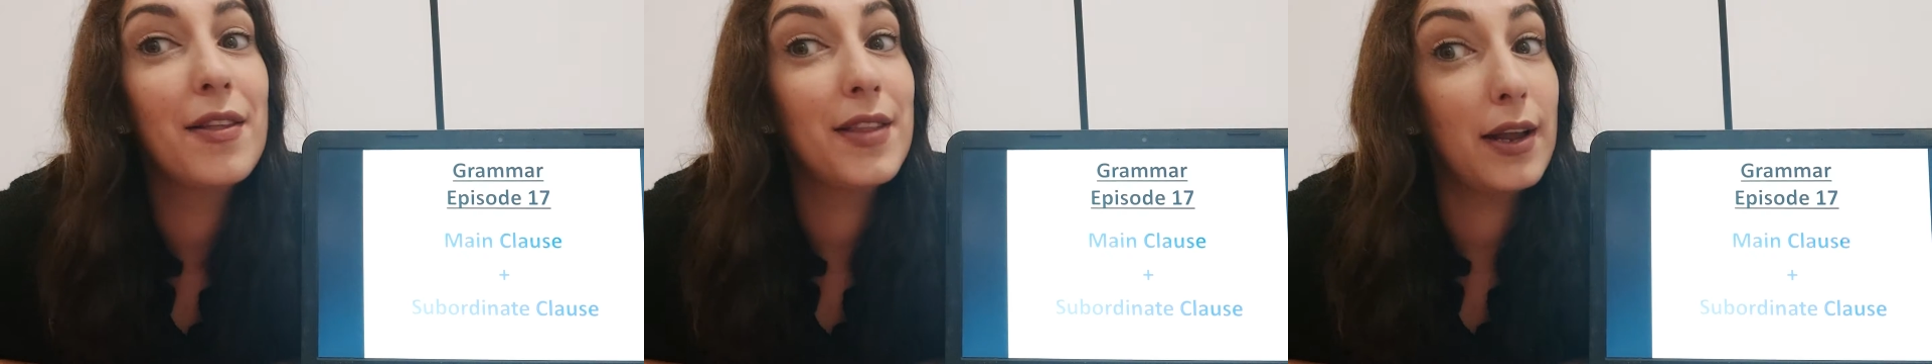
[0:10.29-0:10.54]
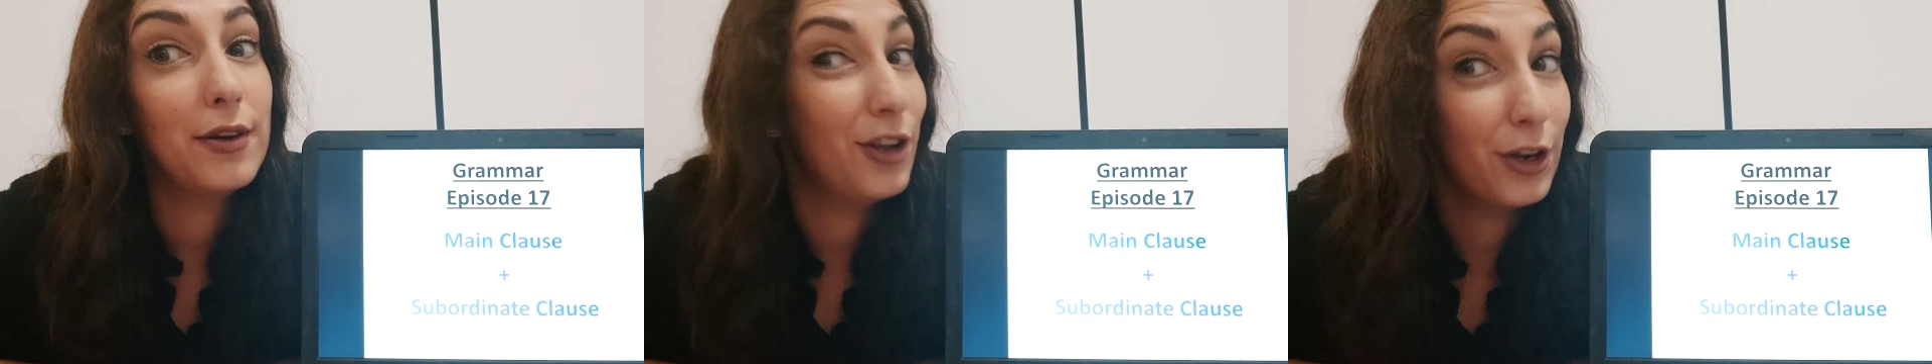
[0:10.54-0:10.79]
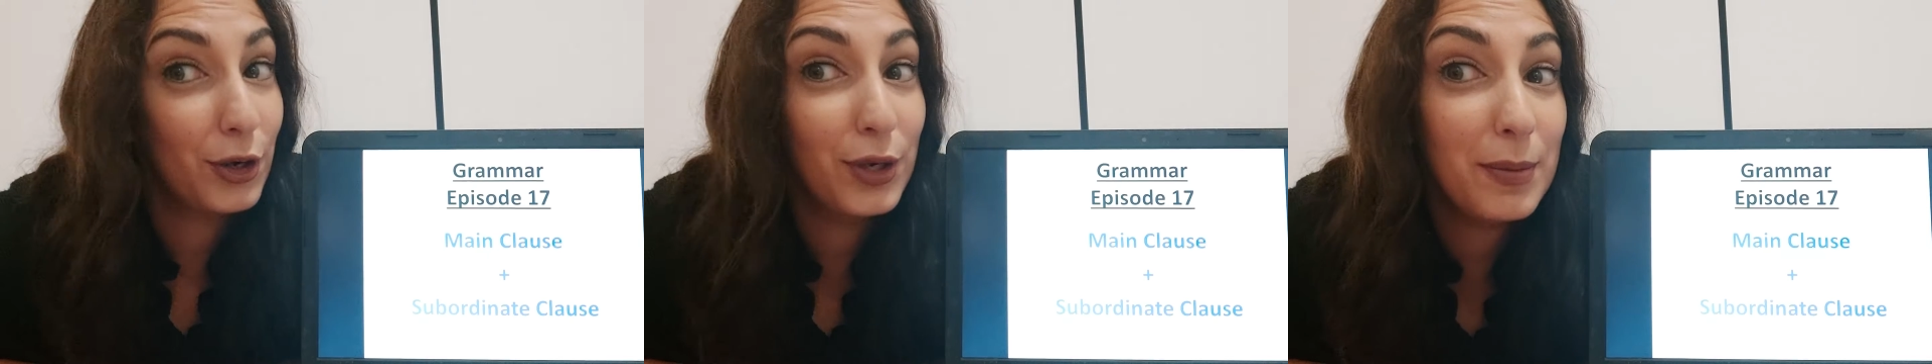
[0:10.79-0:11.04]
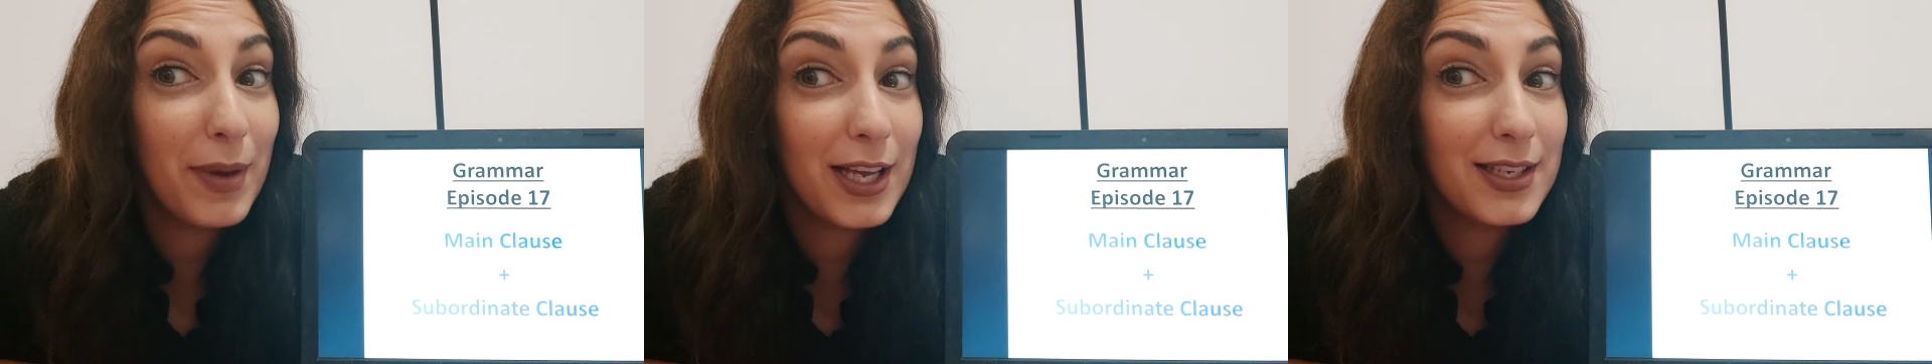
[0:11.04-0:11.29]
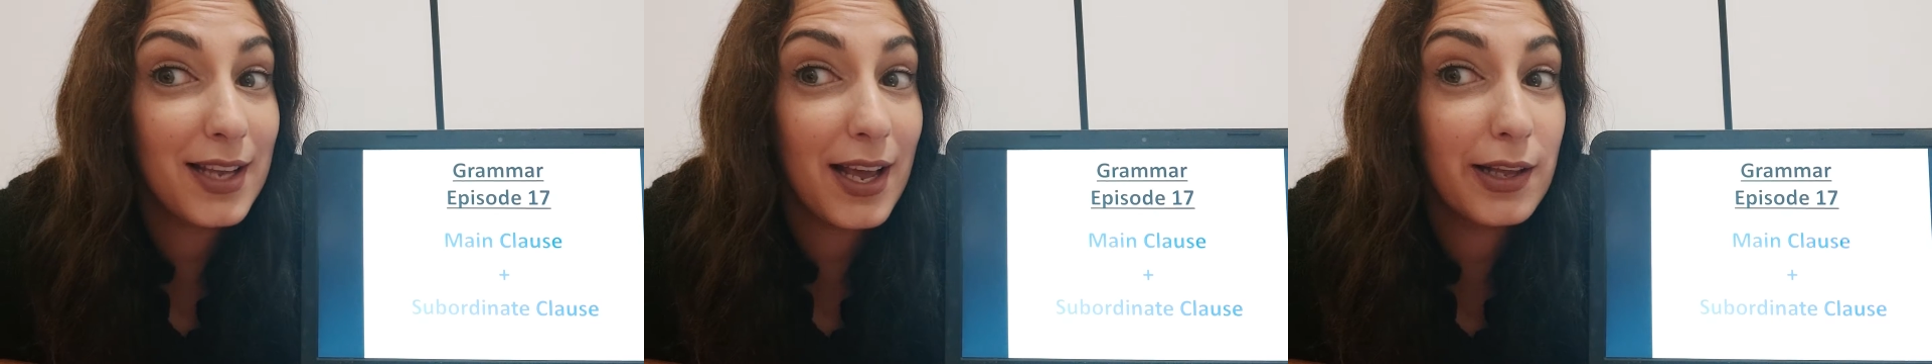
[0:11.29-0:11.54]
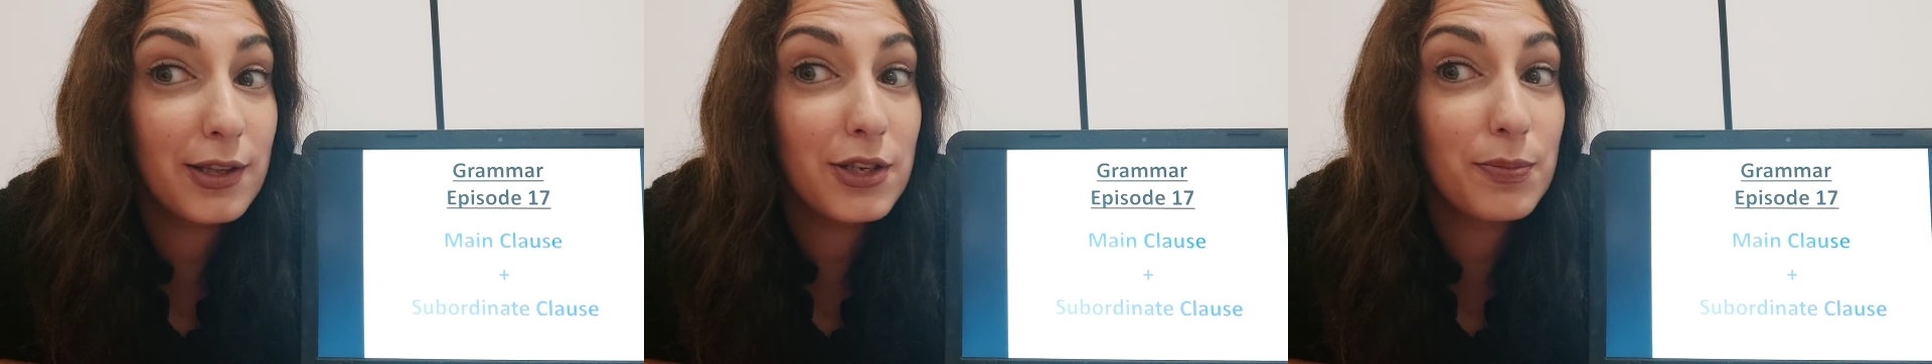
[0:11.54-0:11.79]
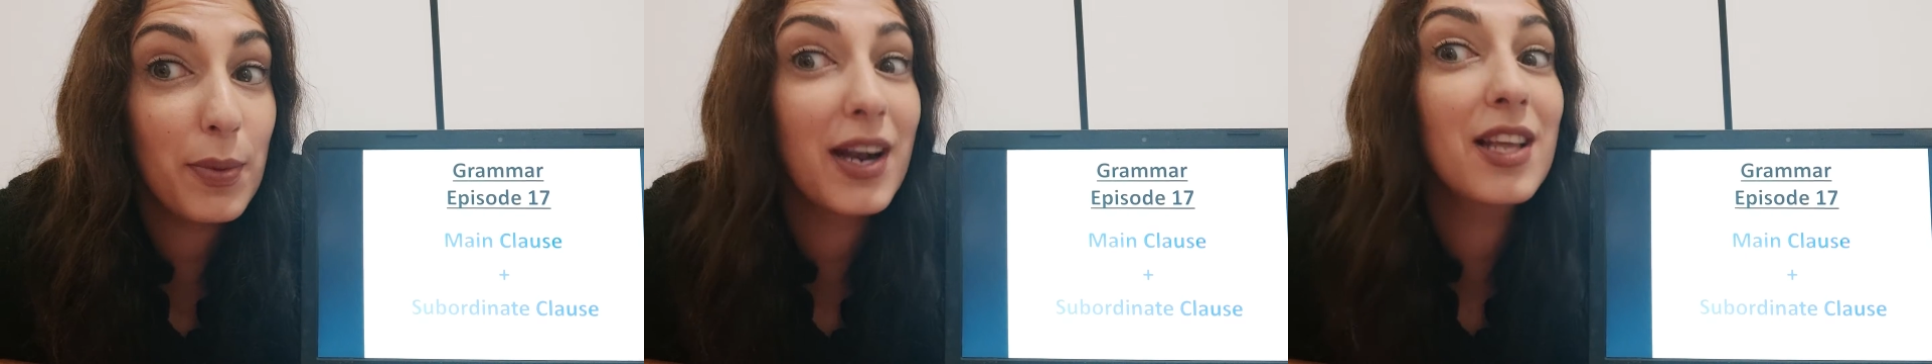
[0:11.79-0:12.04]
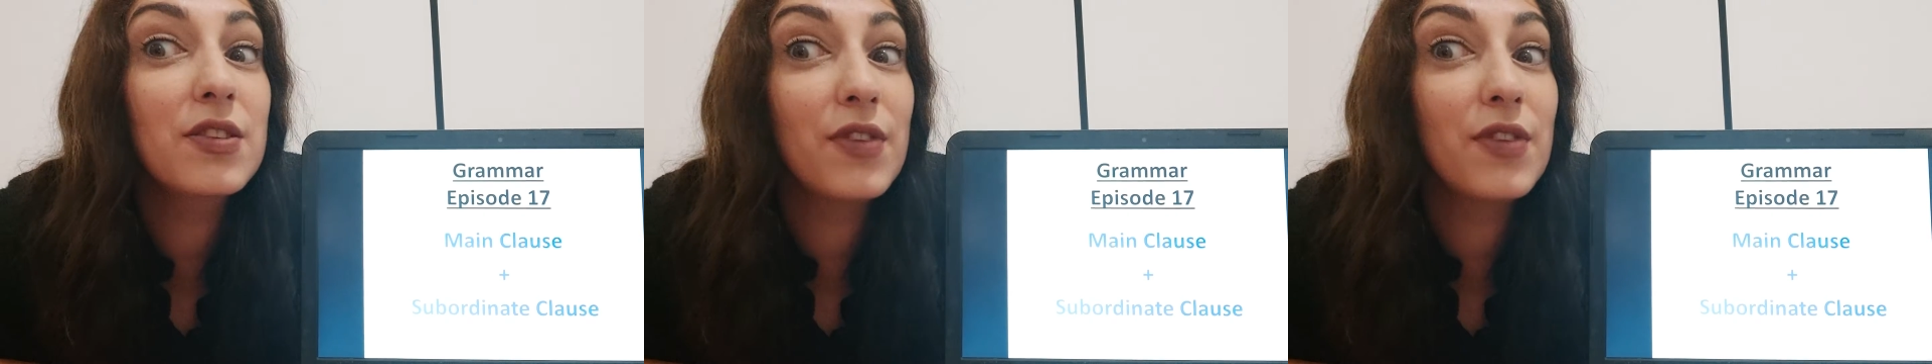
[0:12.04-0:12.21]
that not only makes sense, but is